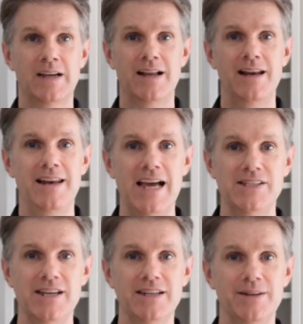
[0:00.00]

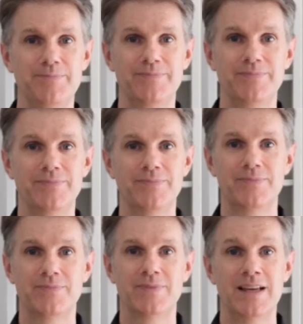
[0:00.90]
Classic,
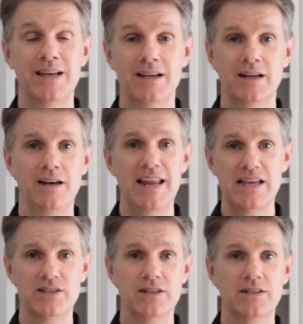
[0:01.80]

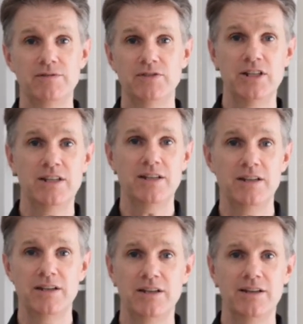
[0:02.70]
classic of
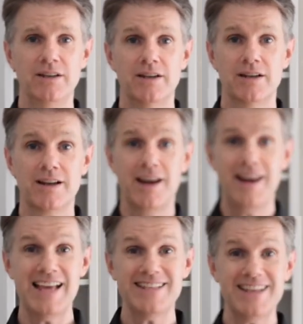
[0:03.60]
tea,
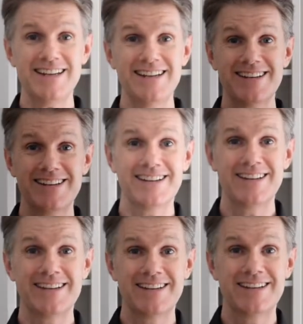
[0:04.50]
classic,
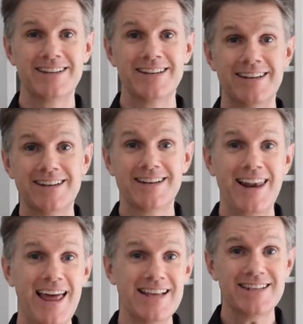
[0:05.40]

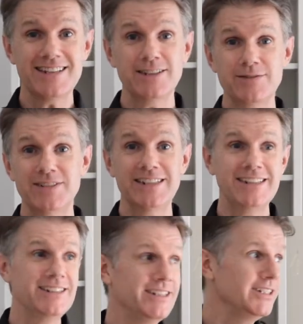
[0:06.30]
classic of
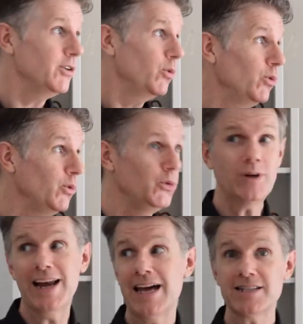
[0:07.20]
tea, ooh,
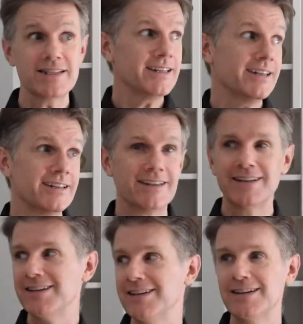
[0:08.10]
classic,
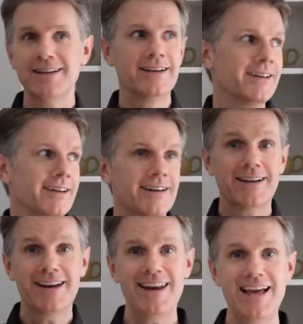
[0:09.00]

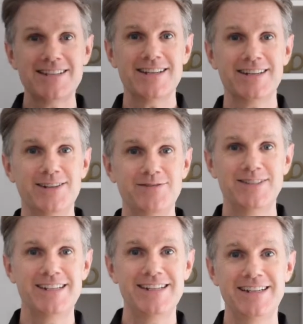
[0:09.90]
classic of
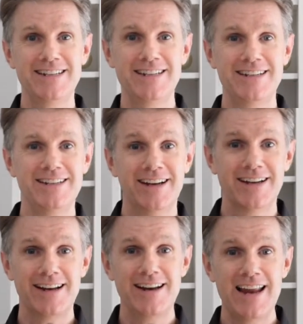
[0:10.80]
tea,
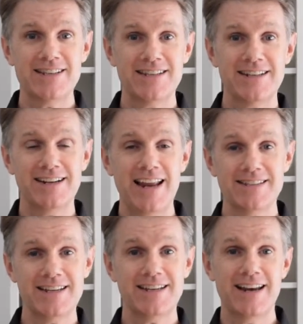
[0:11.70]
classic,
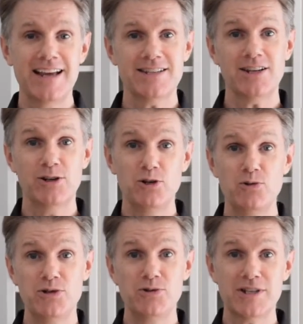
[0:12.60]
classic, classic, Lu
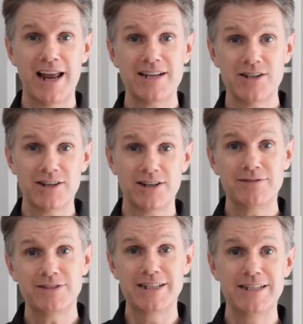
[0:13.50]
Yu's classic
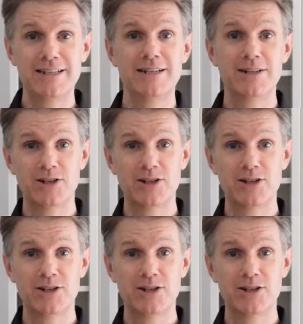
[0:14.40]
of tea.